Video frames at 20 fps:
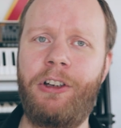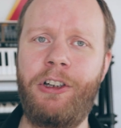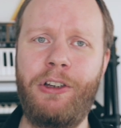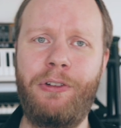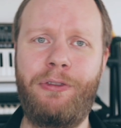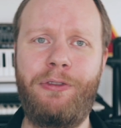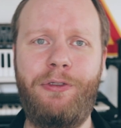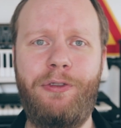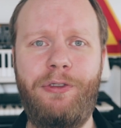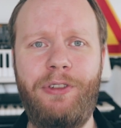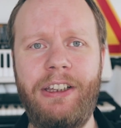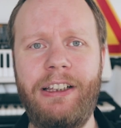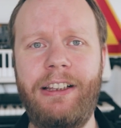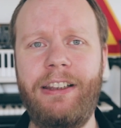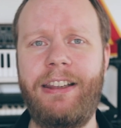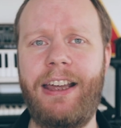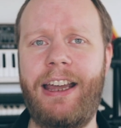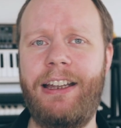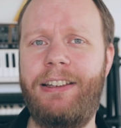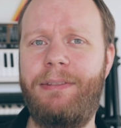you feel
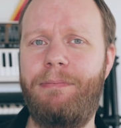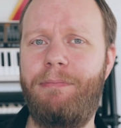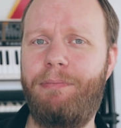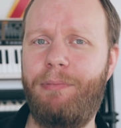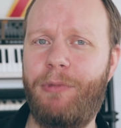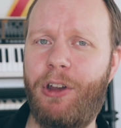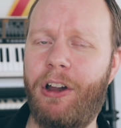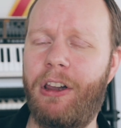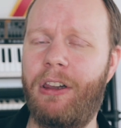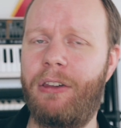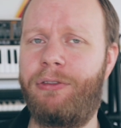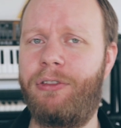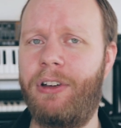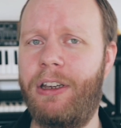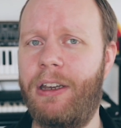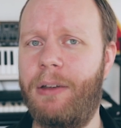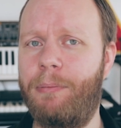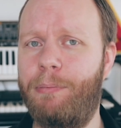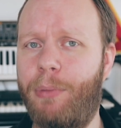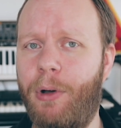that
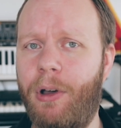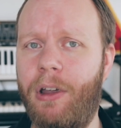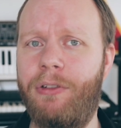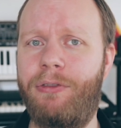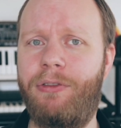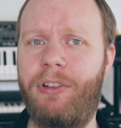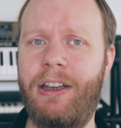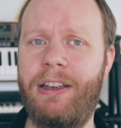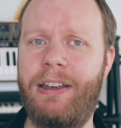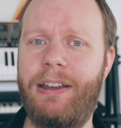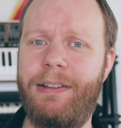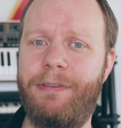girlfriend and boyfriend,